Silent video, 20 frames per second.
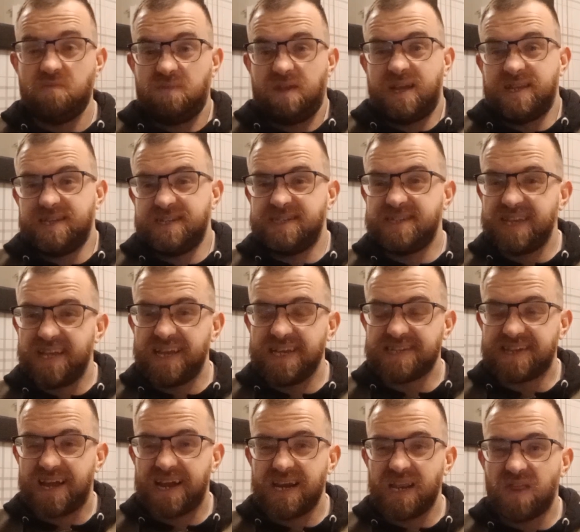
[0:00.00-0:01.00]
As you see,
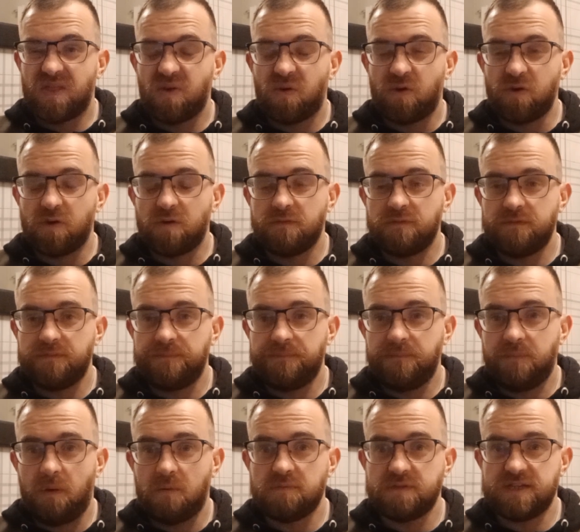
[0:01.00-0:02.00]
he's highly thought of.
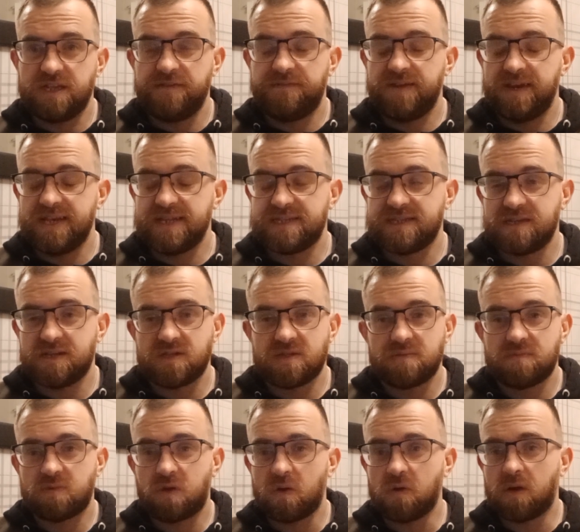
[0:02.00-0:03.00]
Obviously, if you listen to
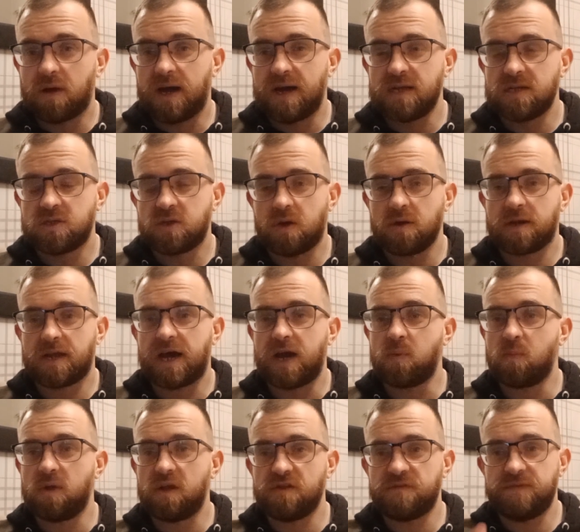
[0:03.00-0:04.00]
Todd
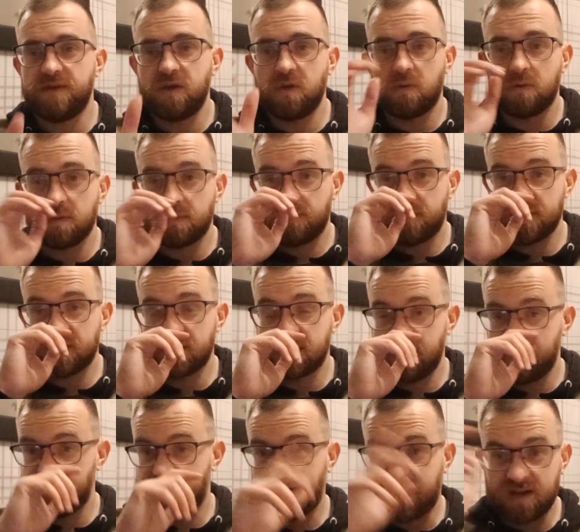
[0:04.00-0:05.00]
Cantwell's video, which
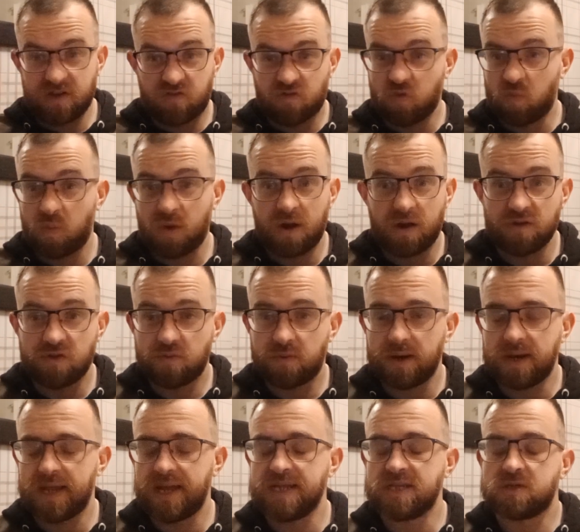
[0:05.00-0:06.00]
you can find somewhere on
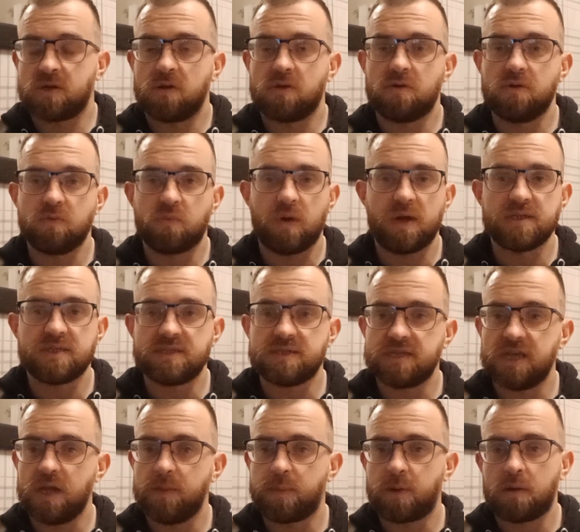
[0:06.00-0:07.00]
Twitter, he's got good words to
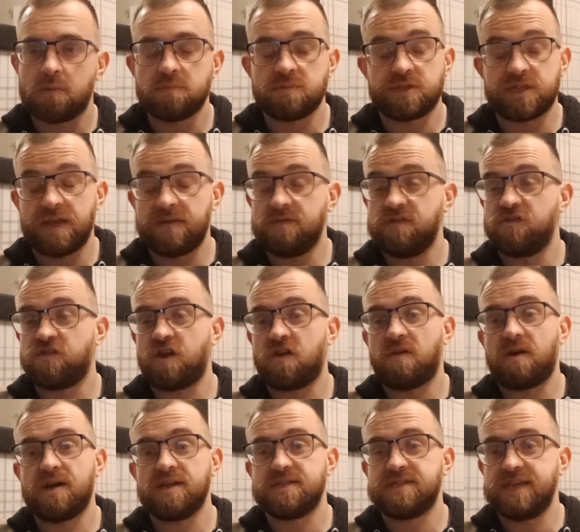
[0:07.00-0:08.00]
say about him. Steven
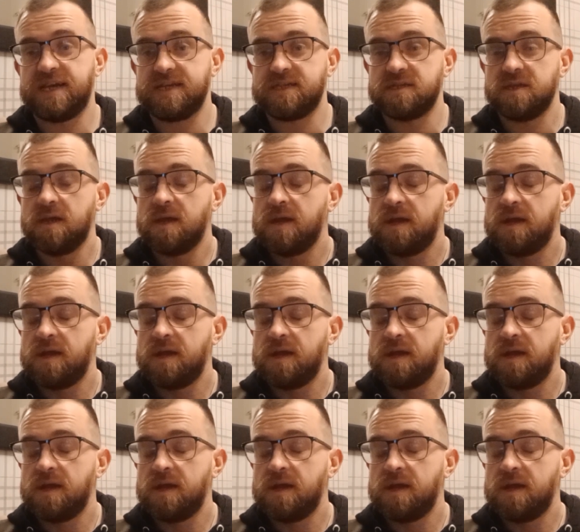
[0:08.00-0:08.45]
Gerrard says